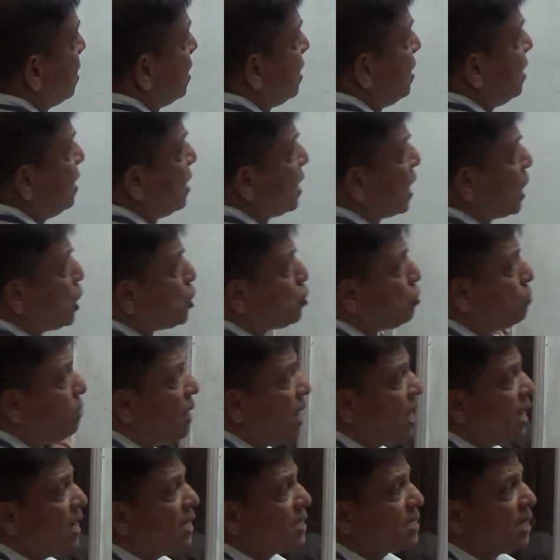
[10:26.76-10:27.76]
e raised to
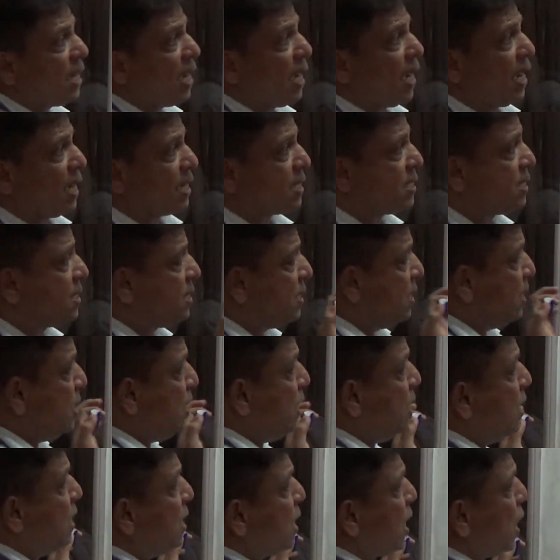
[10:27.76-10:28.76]
minus ax,
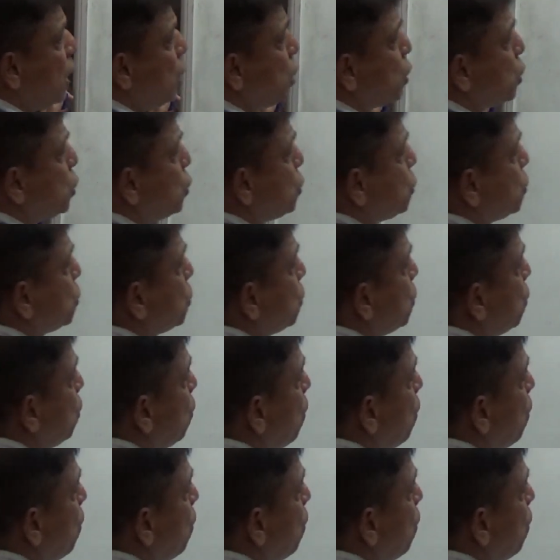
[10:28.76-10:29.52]
e raised to